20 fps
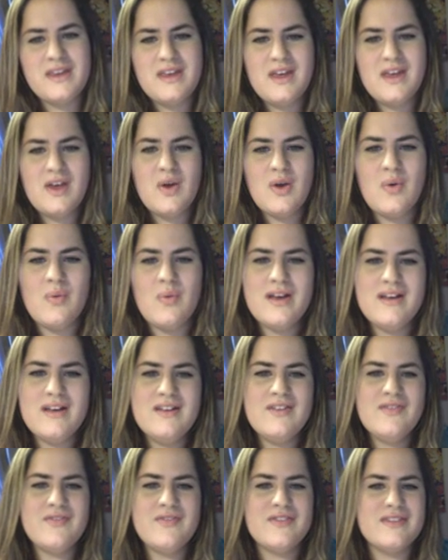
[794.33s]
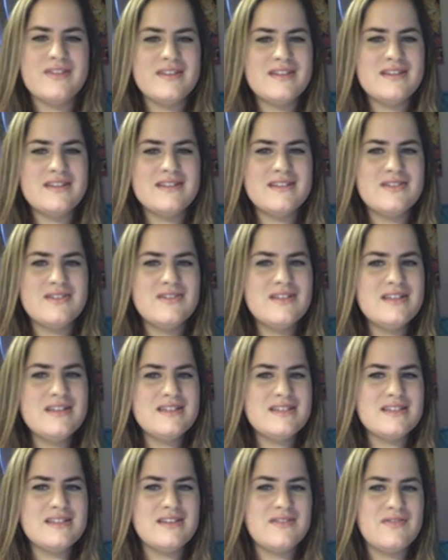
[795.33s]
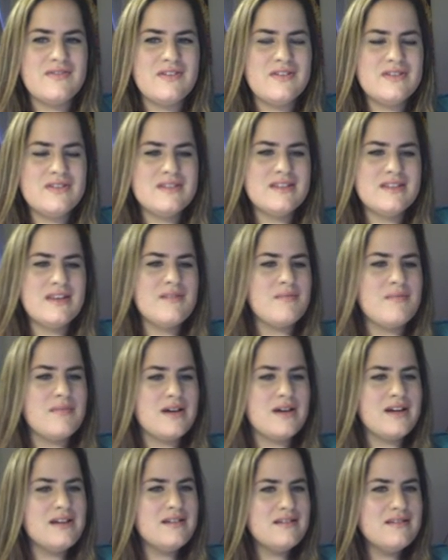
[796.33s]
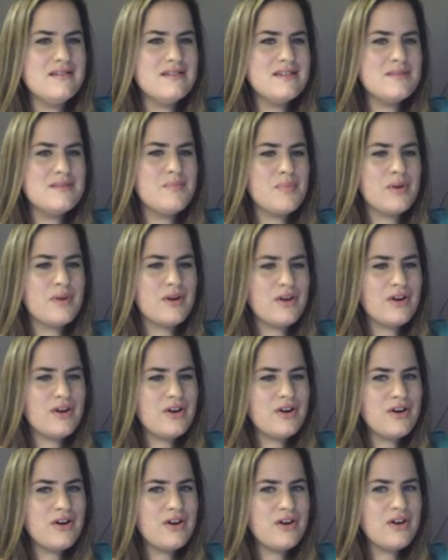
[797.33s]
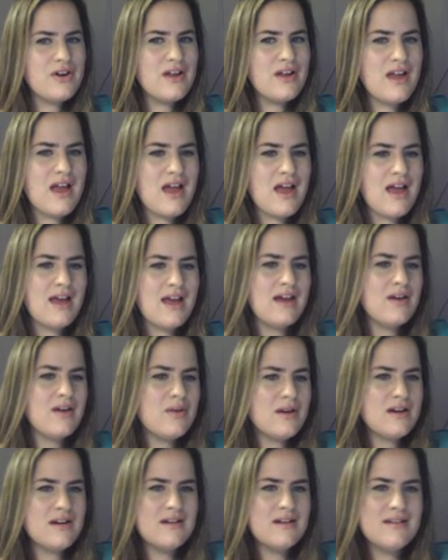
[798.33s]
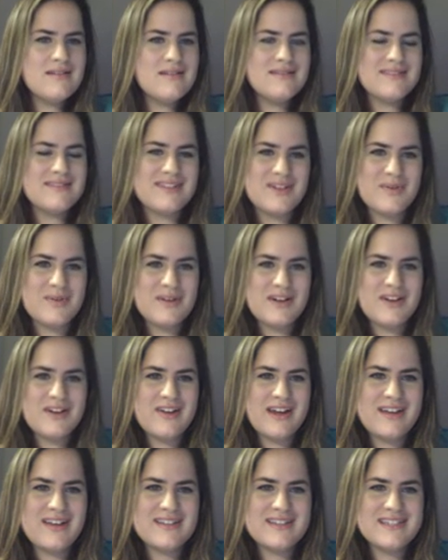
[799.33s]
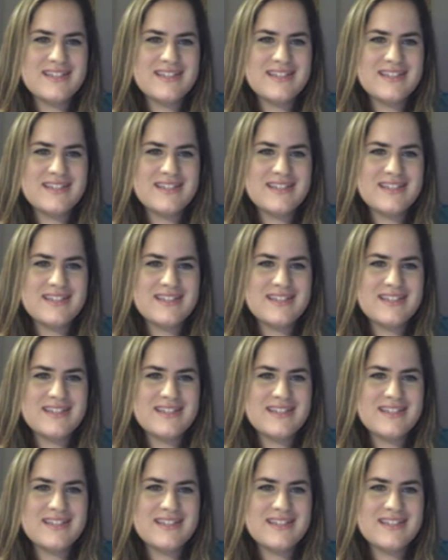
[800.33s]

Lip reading: Well, for these units, if you said miles per hour, you were correct.